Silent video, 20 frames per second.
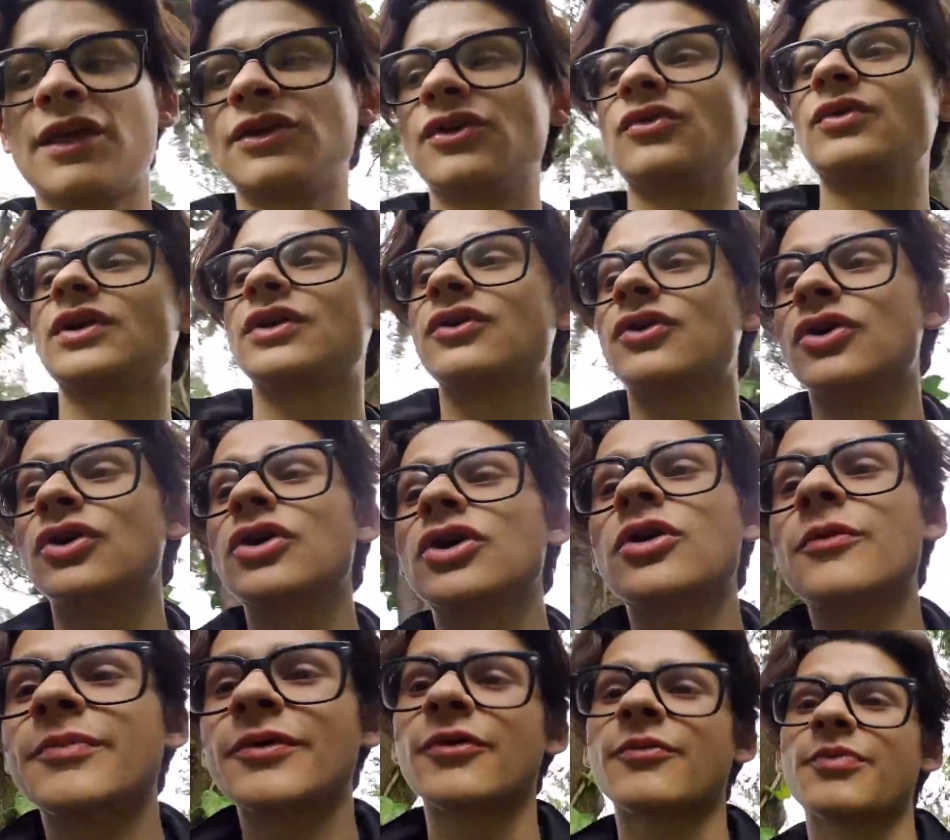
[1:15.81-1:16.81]
you can hook
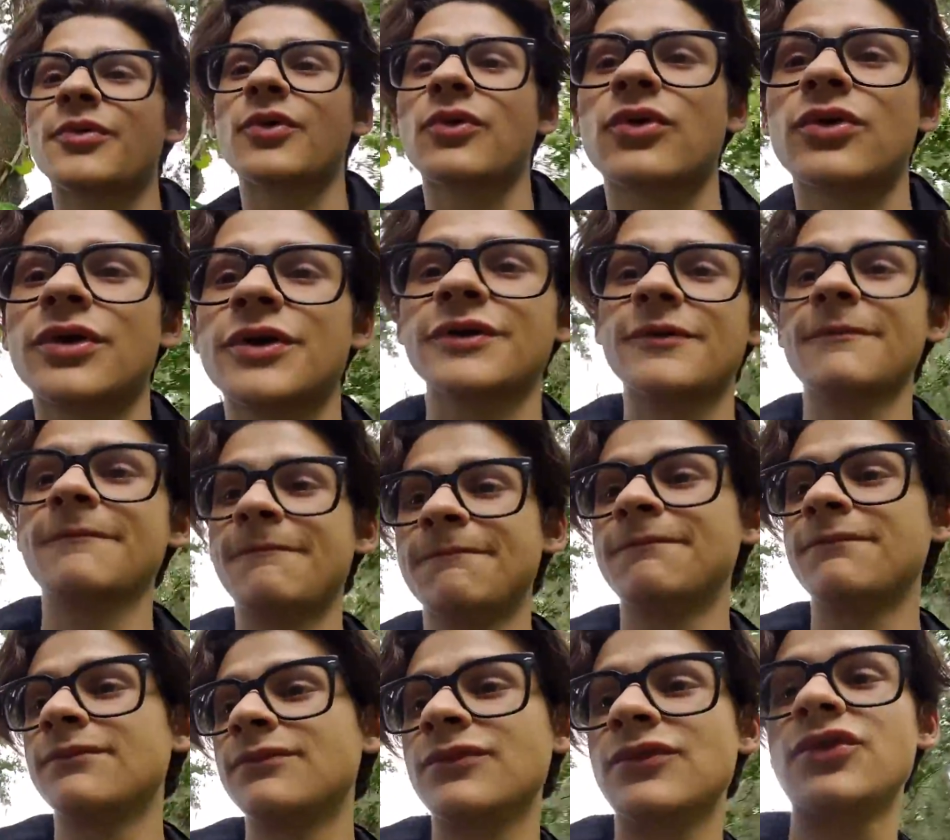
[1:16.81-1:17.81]
up a port
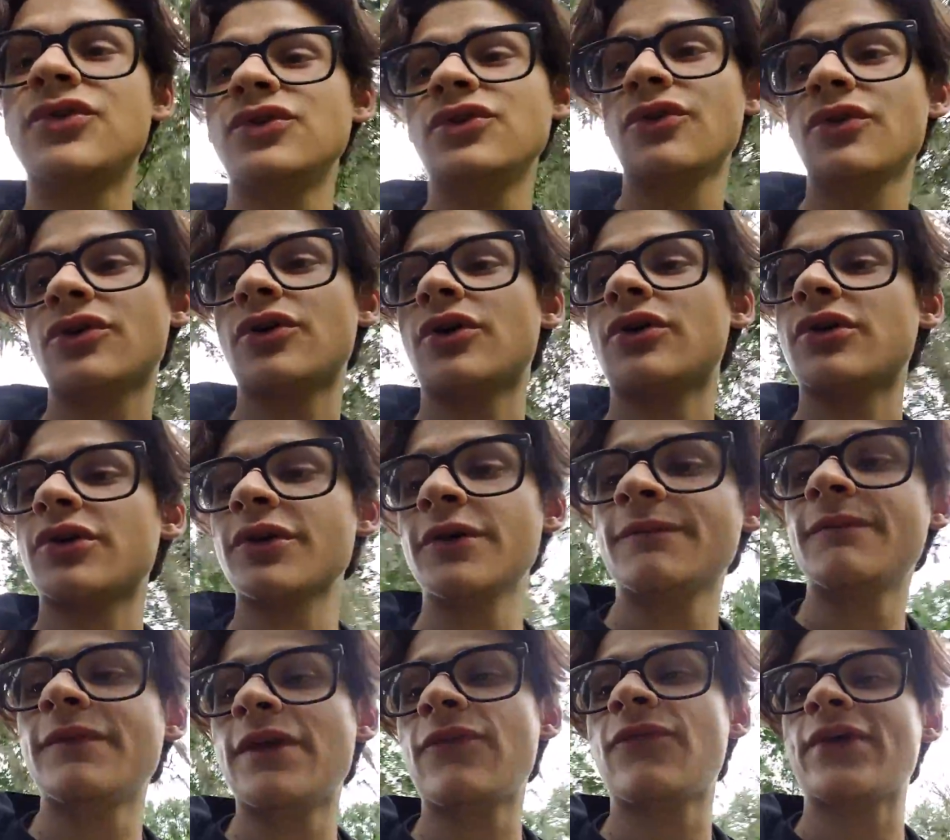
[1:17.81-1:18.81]
to your car
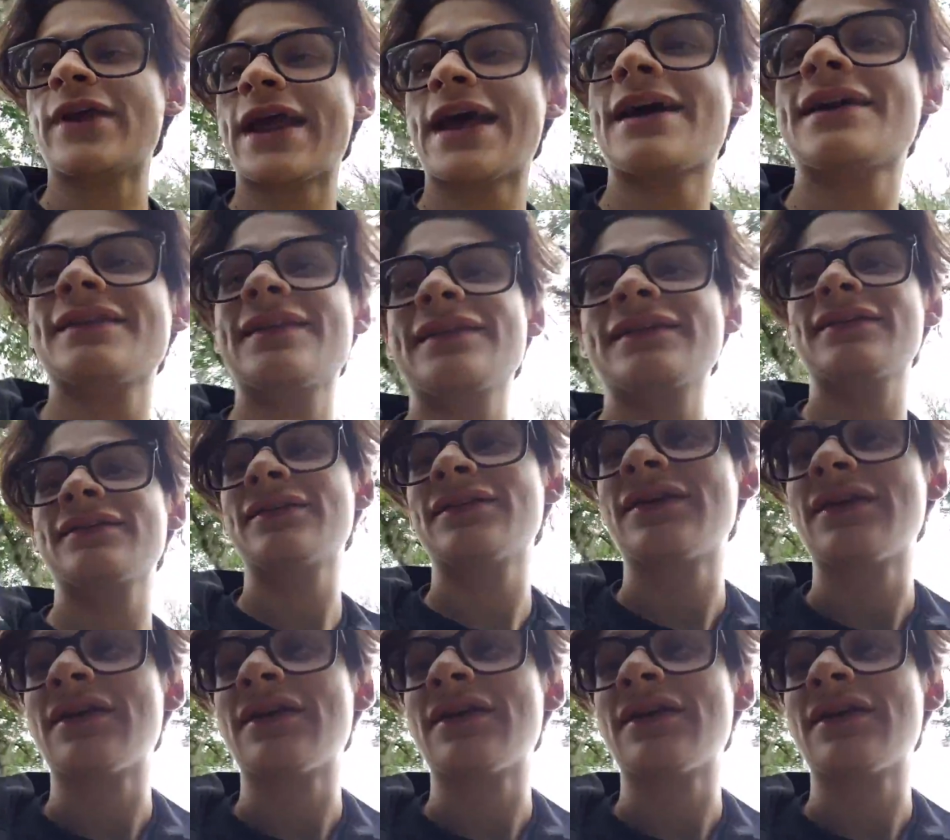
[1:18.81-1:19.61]
if it has it.